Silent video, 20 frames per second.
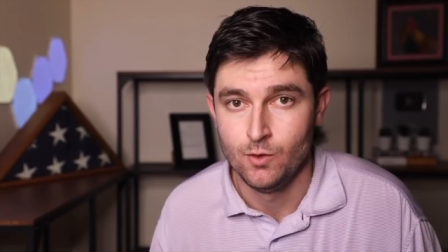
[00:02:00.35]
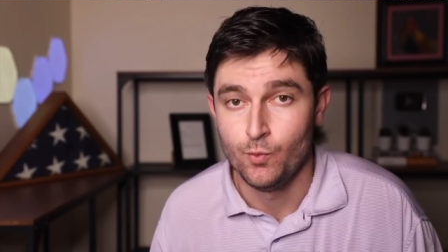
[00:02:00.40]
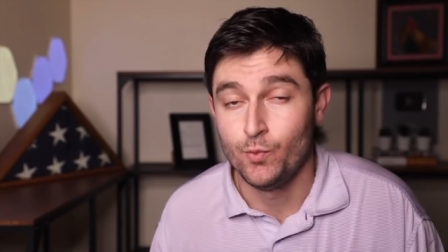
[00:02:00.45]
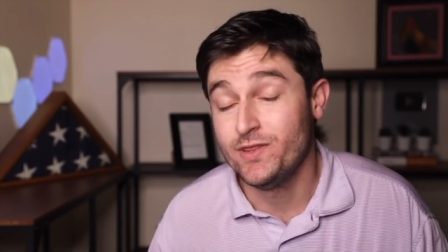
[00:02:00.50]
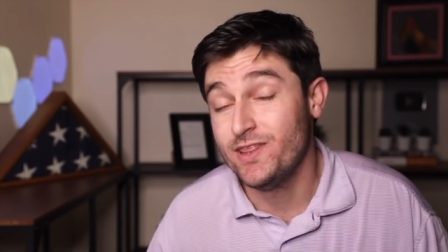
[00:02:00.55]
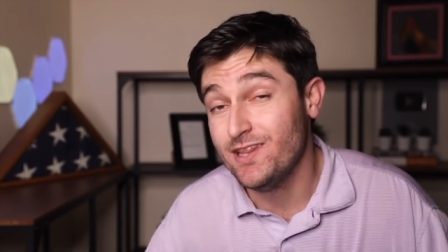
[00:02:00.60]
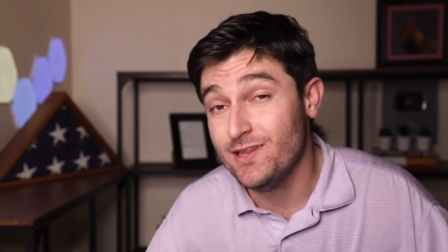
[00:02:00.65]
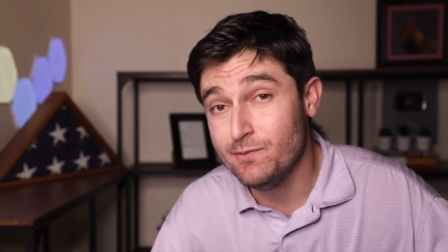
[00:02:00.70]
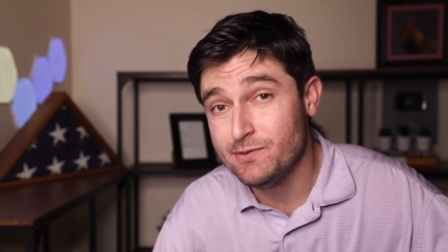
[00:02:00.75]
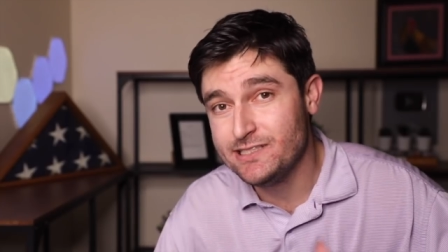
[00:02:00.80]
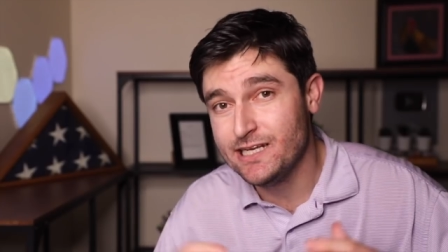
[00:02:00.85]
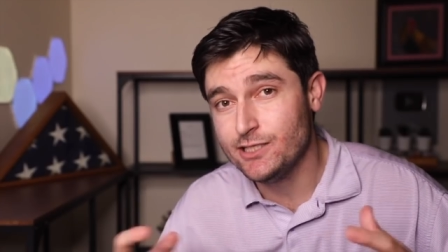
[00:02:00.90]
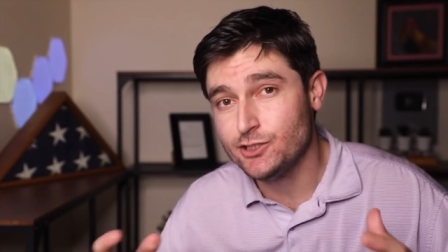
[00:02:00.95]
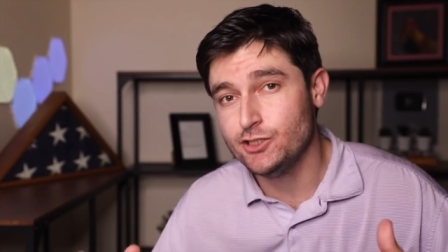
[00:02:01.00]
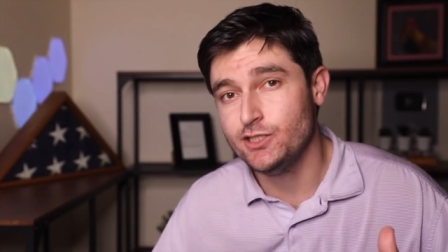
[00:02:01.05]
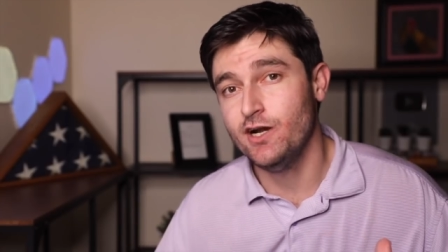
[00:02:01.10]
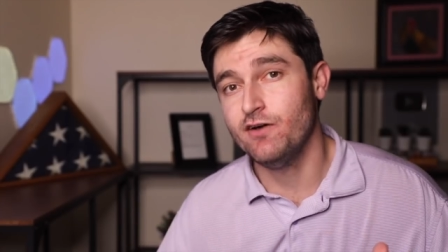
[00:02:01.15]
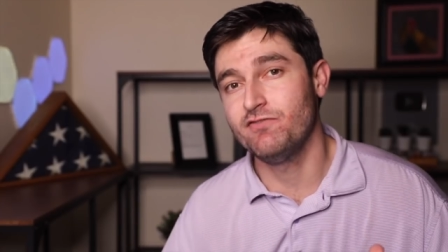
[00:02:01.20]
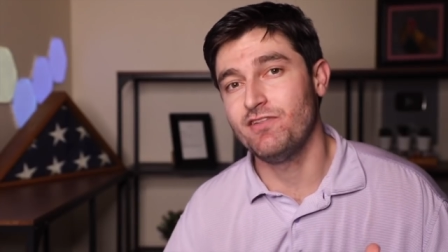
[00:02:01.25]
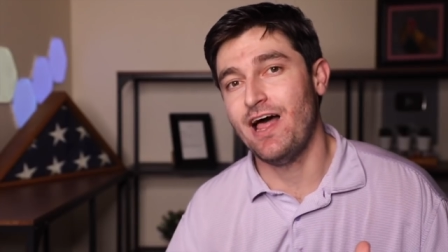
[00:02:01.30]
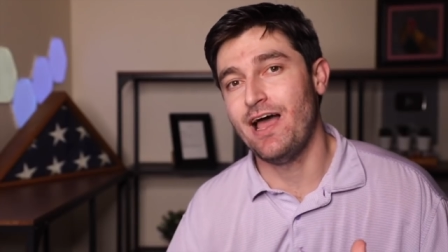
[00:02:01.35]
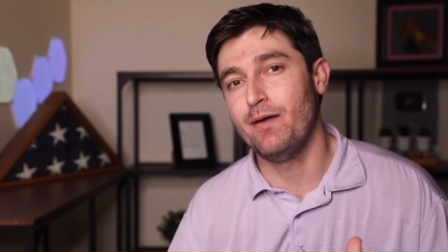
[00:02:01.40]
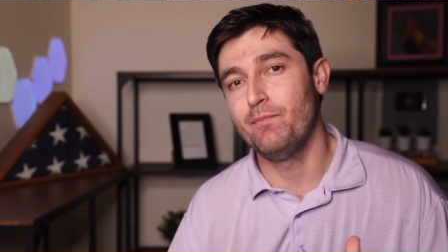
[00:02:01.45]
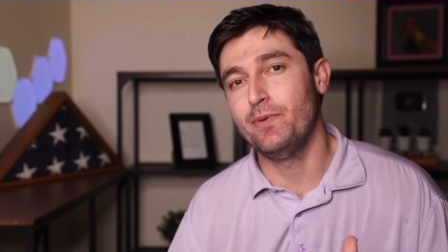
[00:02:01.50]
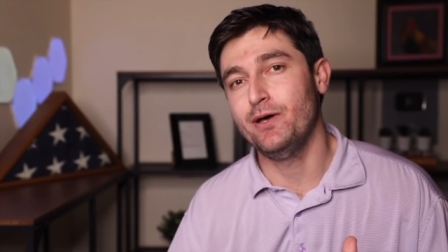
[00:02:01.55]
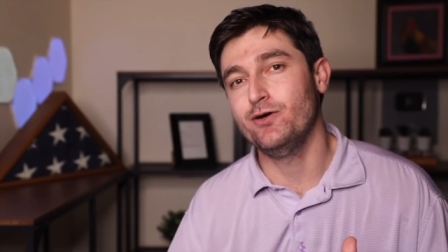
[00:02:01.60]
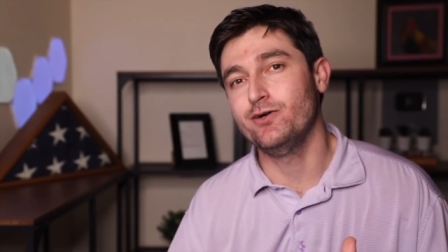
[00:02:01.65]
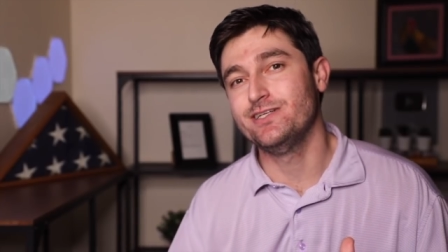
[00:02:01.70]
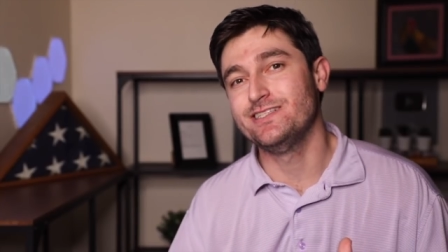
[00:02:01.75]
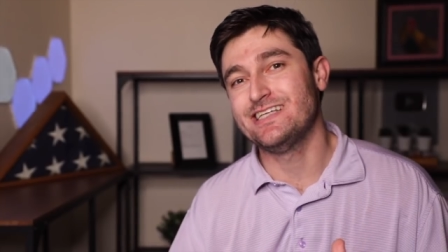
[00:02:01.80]
When the Limitation of
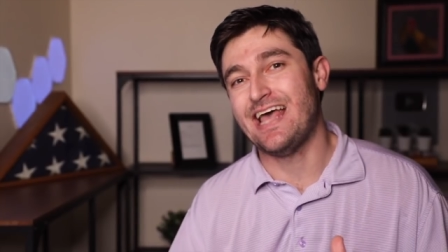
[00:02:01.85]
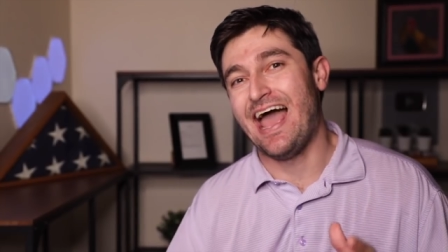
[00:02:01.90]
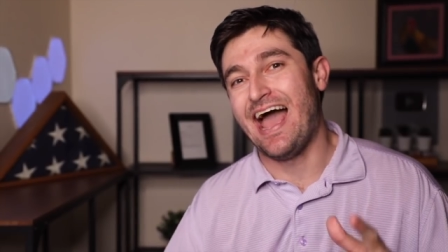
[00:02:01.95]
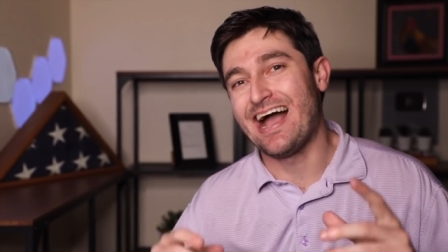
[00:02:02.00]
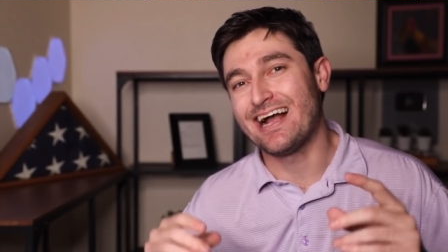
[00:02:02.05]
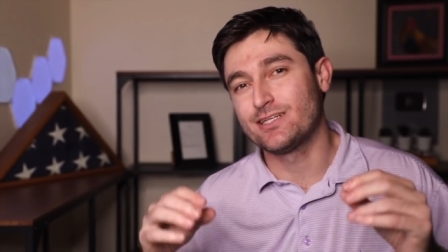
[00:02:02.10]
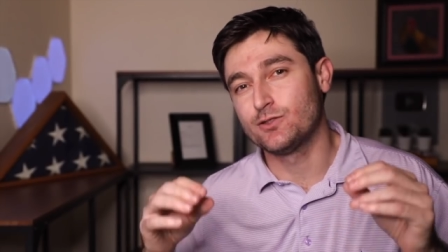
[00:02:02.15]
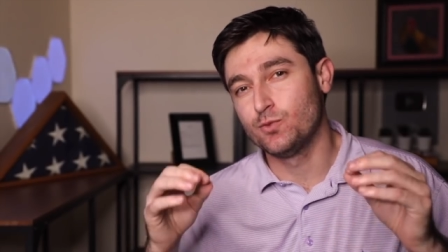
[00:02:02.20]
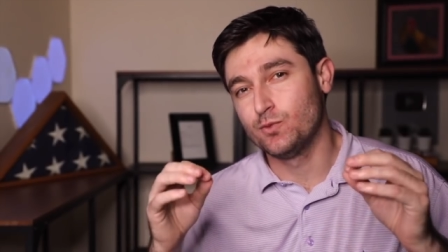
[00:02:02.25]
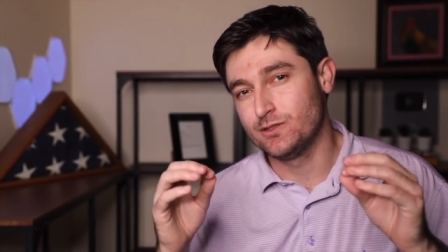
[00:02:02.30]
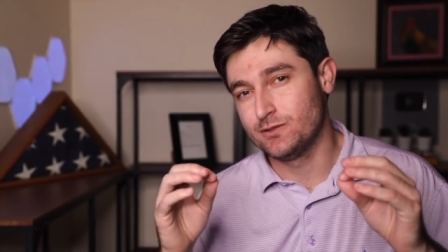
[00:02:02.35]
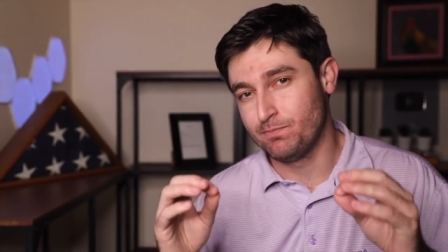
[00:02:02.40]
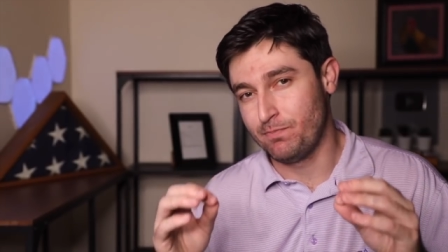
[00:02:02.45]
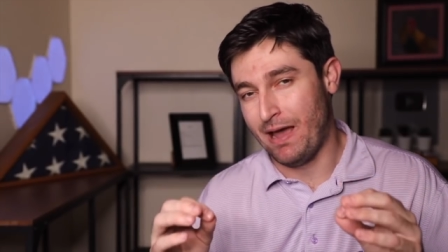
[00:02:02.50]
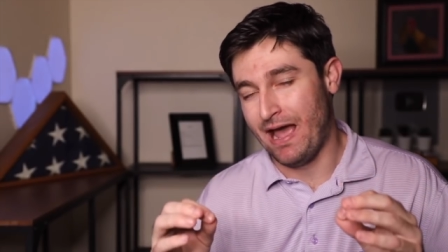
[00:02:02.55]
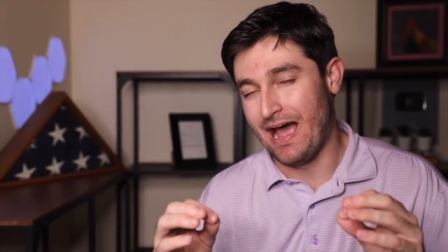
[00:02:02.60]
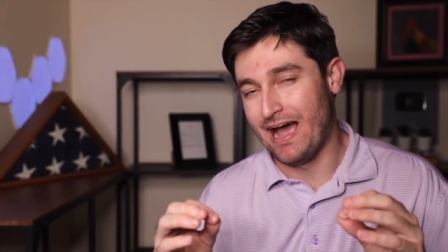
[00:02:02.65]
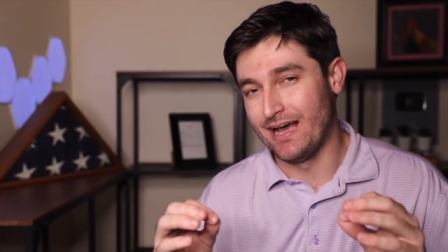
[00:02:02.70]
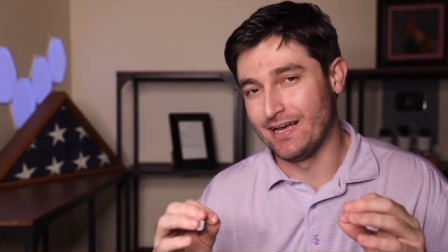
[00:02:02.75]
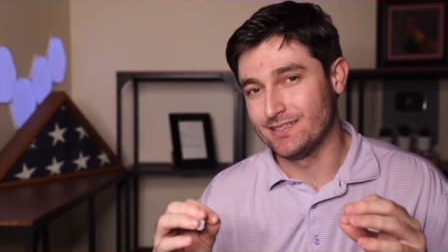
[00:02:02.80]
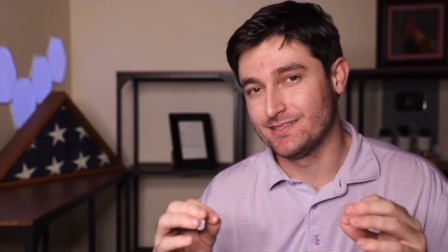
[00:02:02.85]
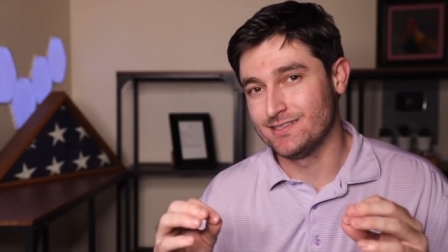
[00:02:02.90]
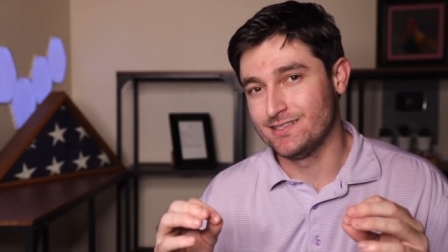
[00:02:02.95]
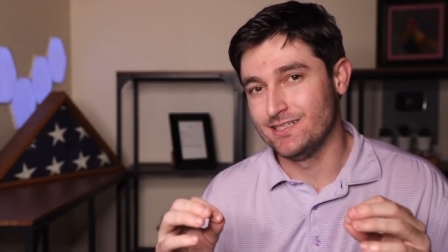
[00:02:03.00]
Liabilities Act was passed,